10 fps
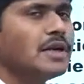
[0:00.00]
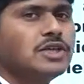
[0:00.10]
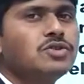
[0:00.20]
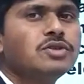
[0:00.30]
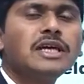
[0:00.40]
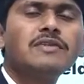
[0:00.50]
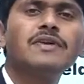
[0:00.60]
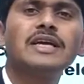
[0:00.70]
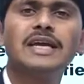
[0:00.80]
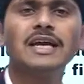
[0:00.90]
ratio that we
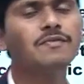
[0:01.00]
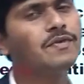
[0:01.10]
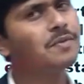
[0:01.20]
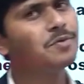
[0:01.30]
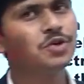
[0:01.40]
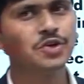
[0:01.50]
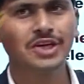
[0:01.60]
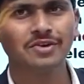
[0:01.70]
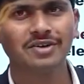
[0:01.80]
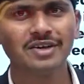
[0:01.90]
get from
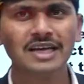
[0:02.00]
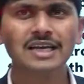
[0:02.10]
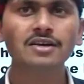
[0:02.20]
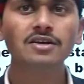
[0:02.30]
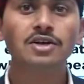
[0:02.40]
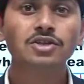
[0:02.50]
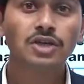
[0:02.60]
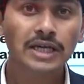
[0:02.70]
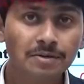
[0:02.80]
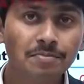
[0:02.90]
deuteron. Clear? So
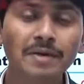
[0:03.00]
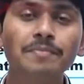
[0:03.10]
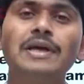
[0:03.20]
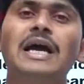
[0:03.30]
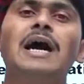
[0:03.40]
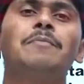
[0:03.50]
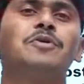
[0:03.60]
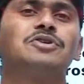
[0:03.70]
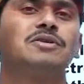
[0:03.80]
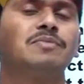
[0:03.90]
it may be a
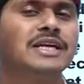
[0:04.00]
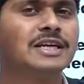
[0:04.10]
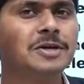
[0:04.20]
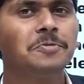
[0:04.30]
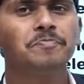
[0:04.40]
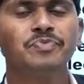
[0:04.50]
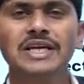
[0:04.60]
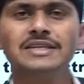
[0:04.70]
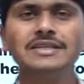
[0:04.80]
possibility that